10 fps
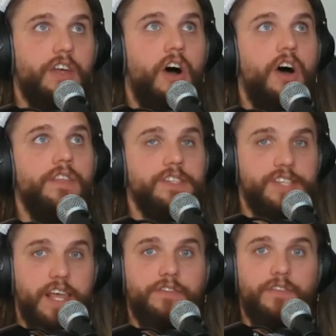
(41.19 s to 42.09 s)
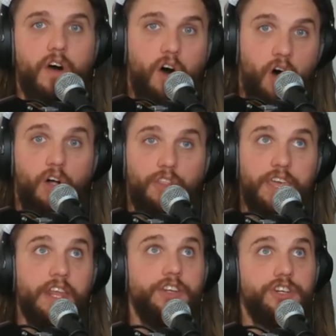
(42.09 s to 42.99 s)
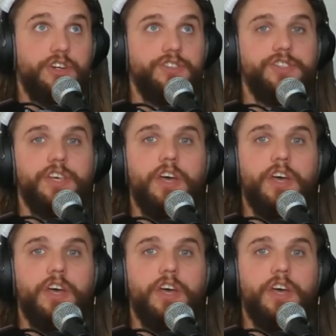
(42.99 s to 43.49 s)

on the set of all the integers